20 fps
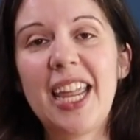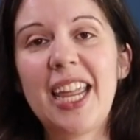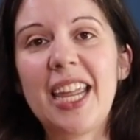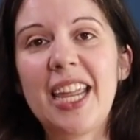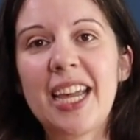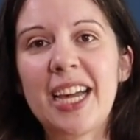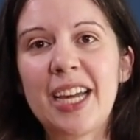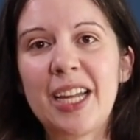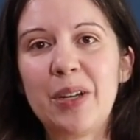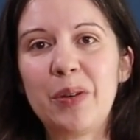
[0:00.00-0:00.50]

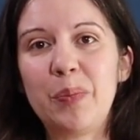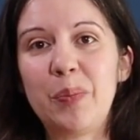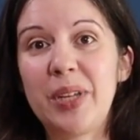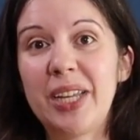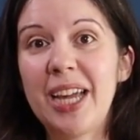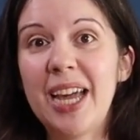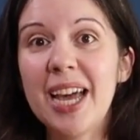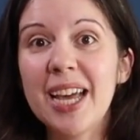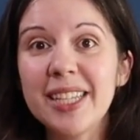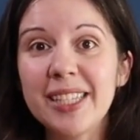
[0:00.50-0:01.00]
And
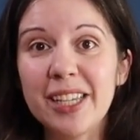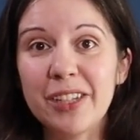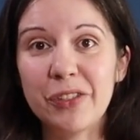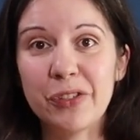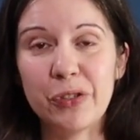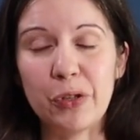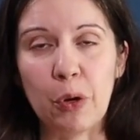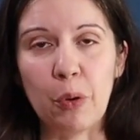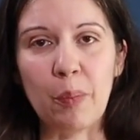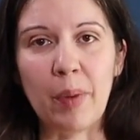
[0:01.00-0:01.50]
because
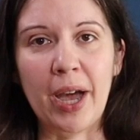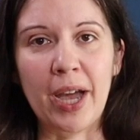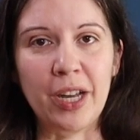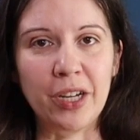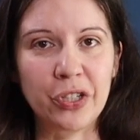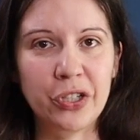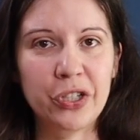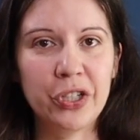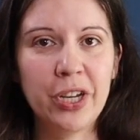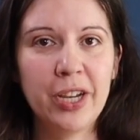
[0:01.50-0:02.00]
it's so
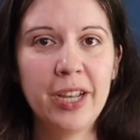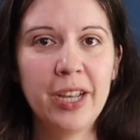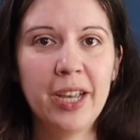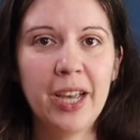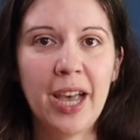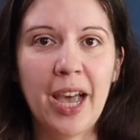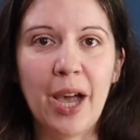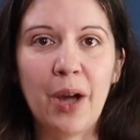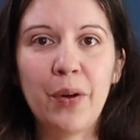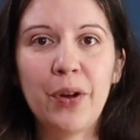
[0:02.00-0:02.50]
much,
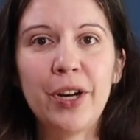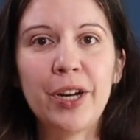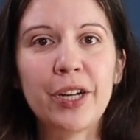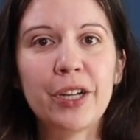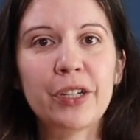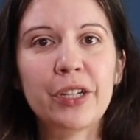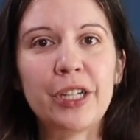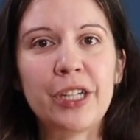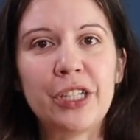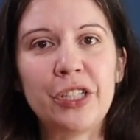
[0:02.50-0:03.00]
I would
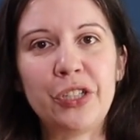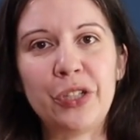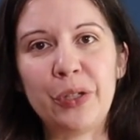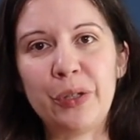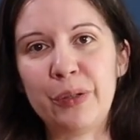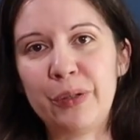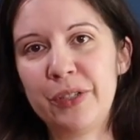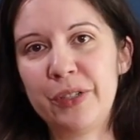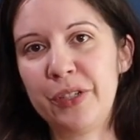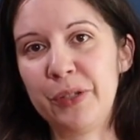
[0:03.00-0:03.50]
encourage
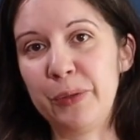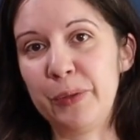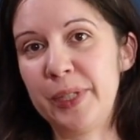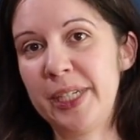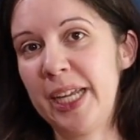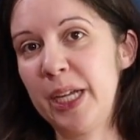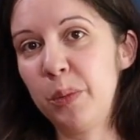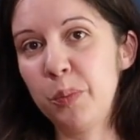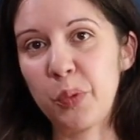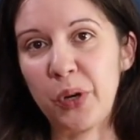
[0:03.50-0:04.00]
you to
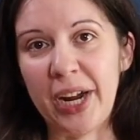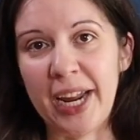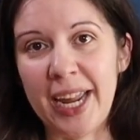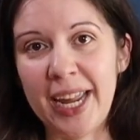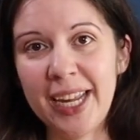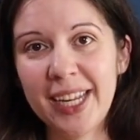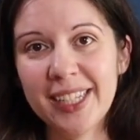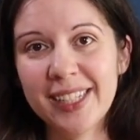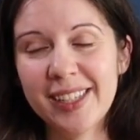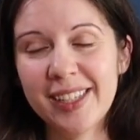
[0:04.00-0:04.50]
take
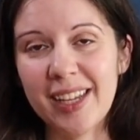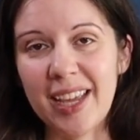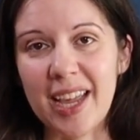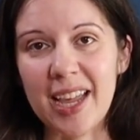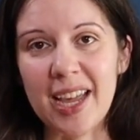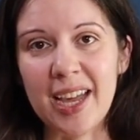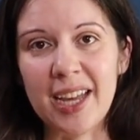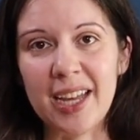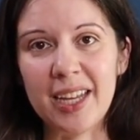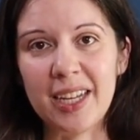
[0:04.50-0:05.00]
breaks
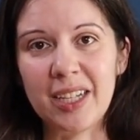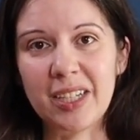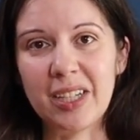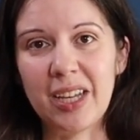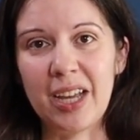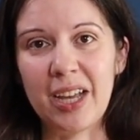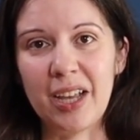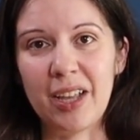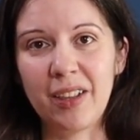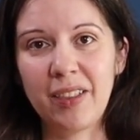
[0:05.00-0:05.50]
and
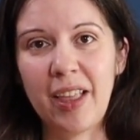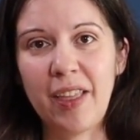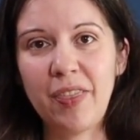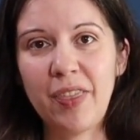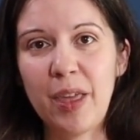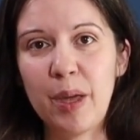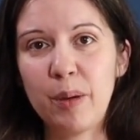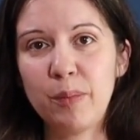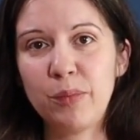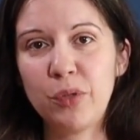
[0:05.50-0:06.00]
uh,
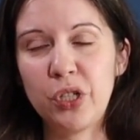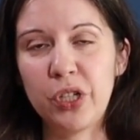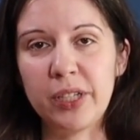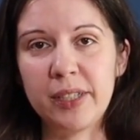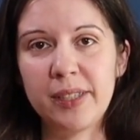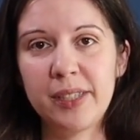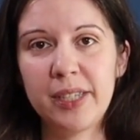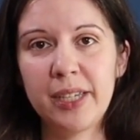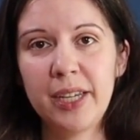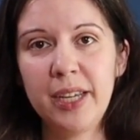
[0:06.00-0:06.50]
let them
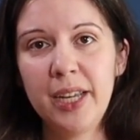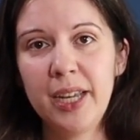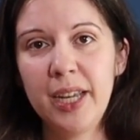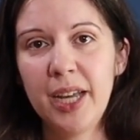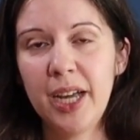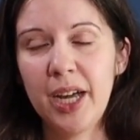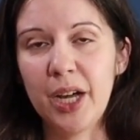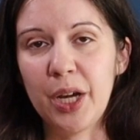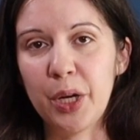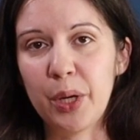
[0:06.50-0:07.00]
just
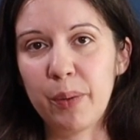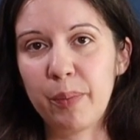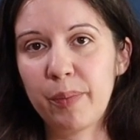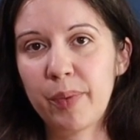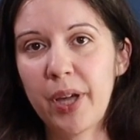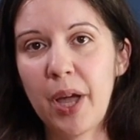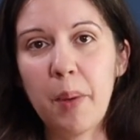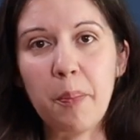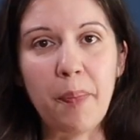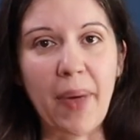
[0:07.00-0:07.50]
um,
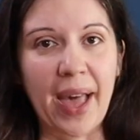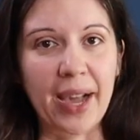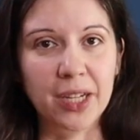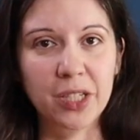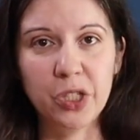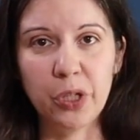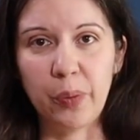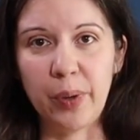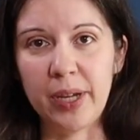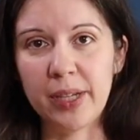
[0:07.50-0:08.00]
come
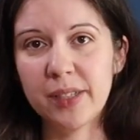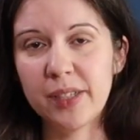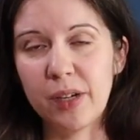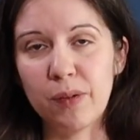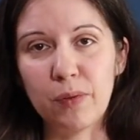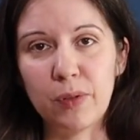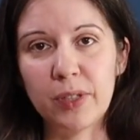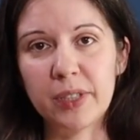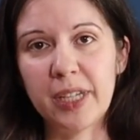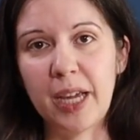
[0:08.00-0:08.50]
back to it
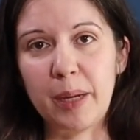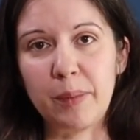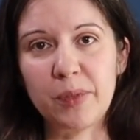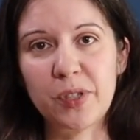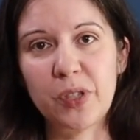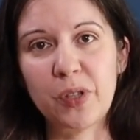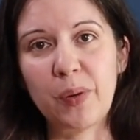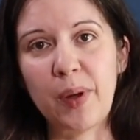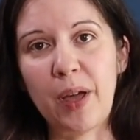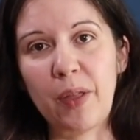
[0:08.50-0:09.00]
several
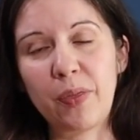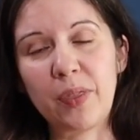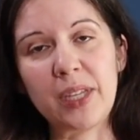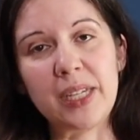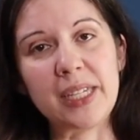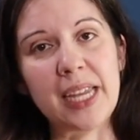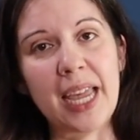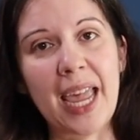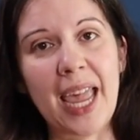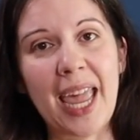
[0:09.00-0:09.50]
times throughout the
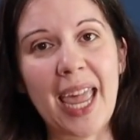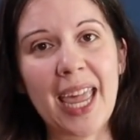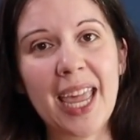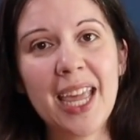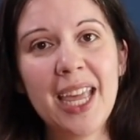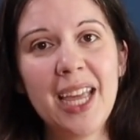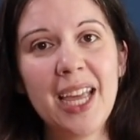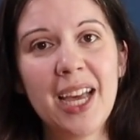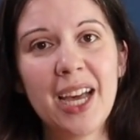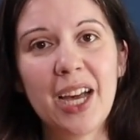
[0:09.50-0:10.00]
day.
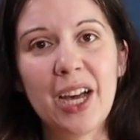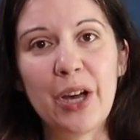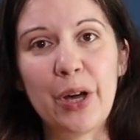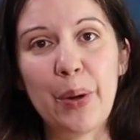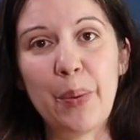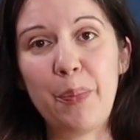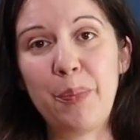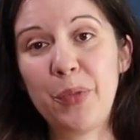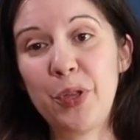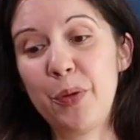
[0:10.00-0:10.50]

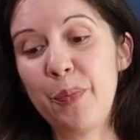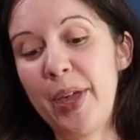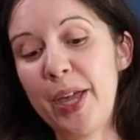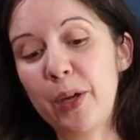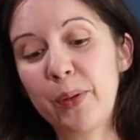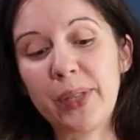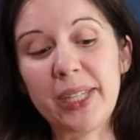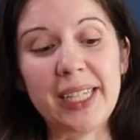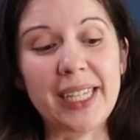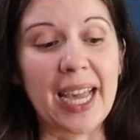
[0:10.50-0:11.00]
Um, you may
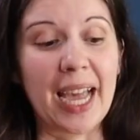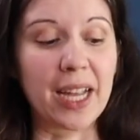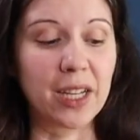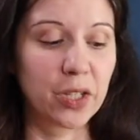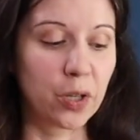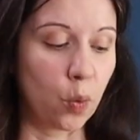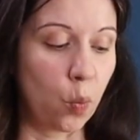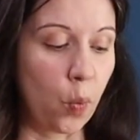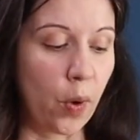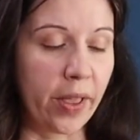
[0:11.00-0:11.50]
only get
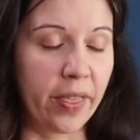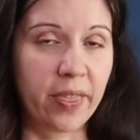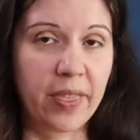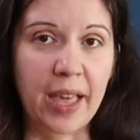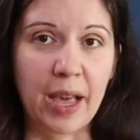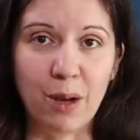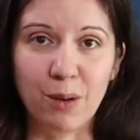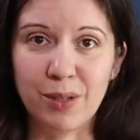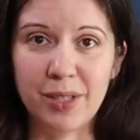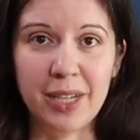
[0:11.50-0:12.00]
to
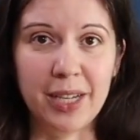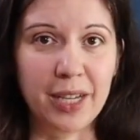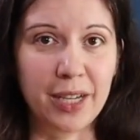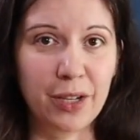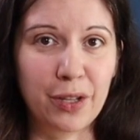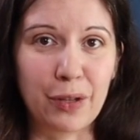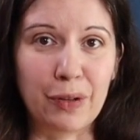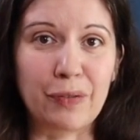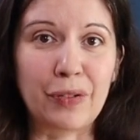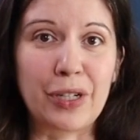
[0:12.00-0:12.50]

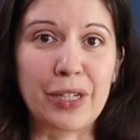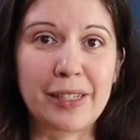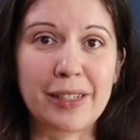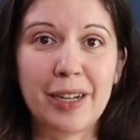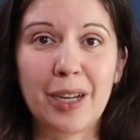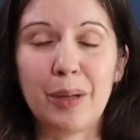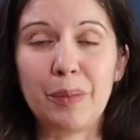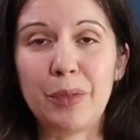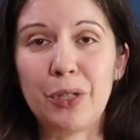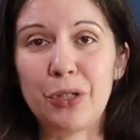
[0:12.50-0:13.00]
1,000 the first
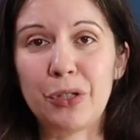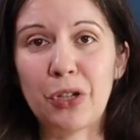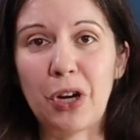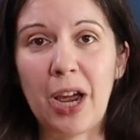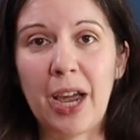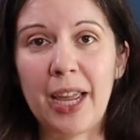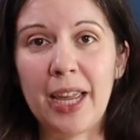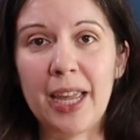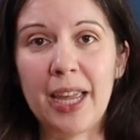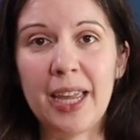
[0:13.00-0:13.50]
time you
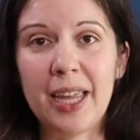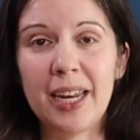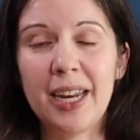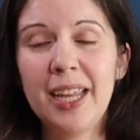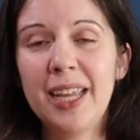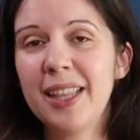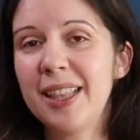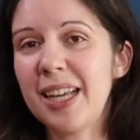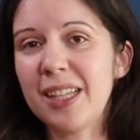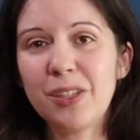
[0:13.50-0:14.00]
try it.
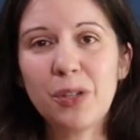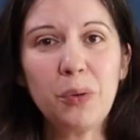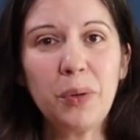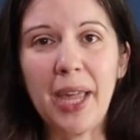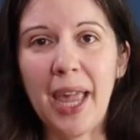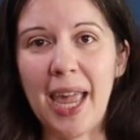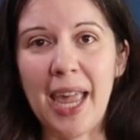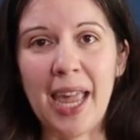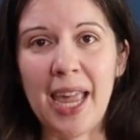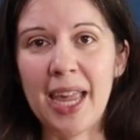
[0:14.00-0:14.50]
That's
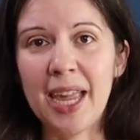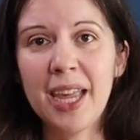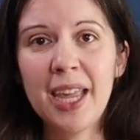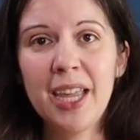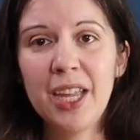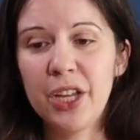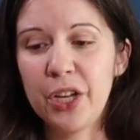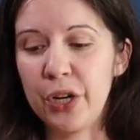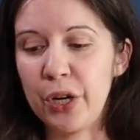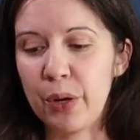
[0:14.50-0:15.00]
okay.
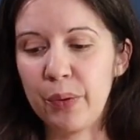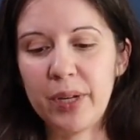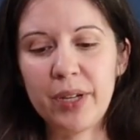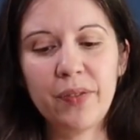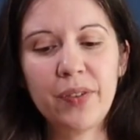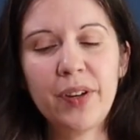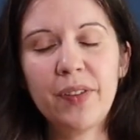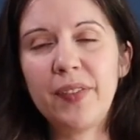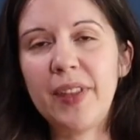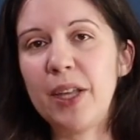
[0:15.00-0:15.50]
You know,
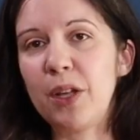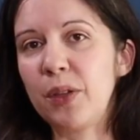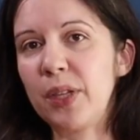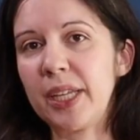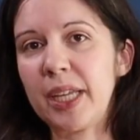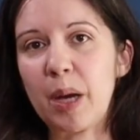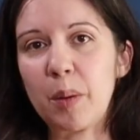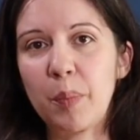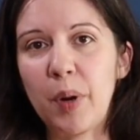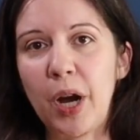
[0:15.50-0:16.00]
even if they
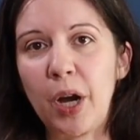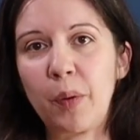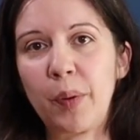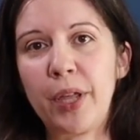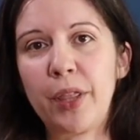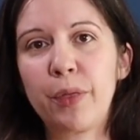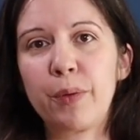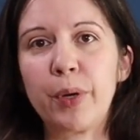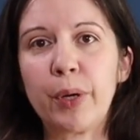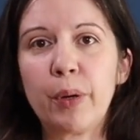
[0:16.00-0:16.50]
only get
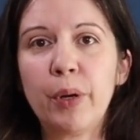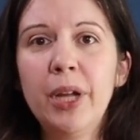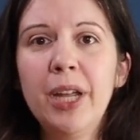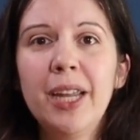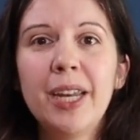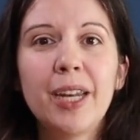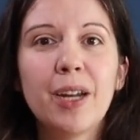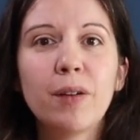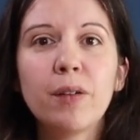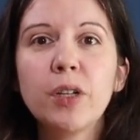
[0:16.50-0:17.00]
partway through,
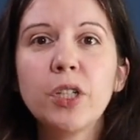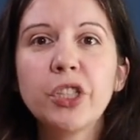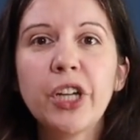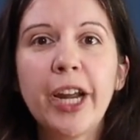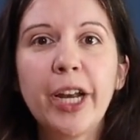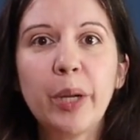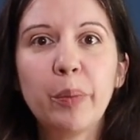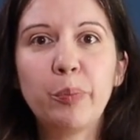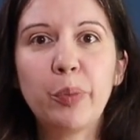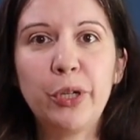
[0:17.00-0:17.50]
never
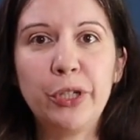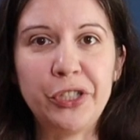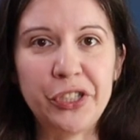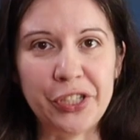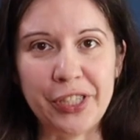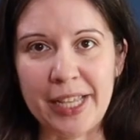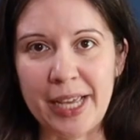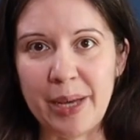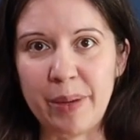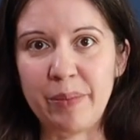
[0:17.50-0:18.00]
try to
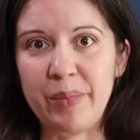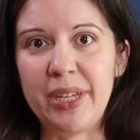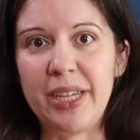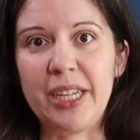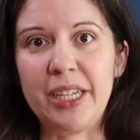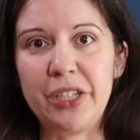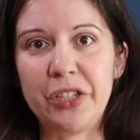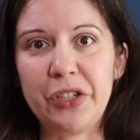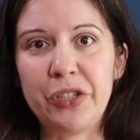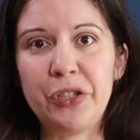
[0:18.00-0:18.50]
push them
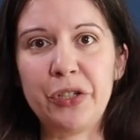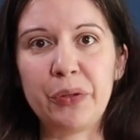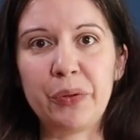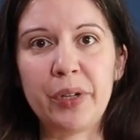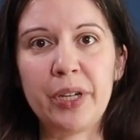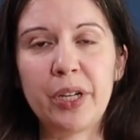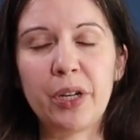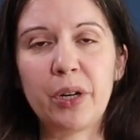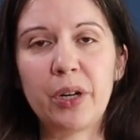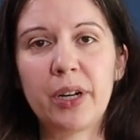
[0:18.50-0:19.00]
into
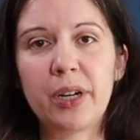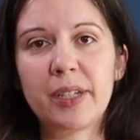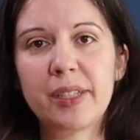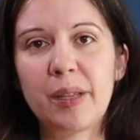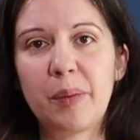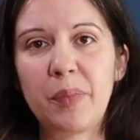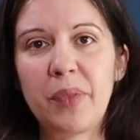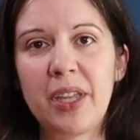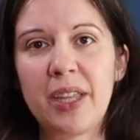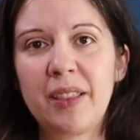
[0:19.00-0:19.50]
doing
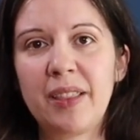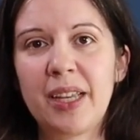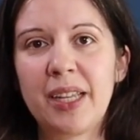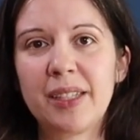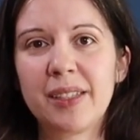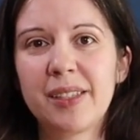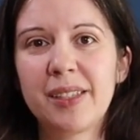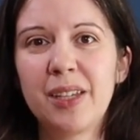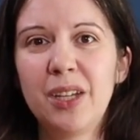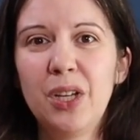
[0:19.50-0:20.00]
something
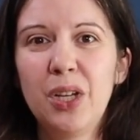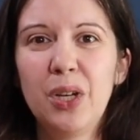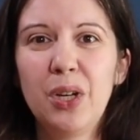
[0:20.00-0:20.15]
that's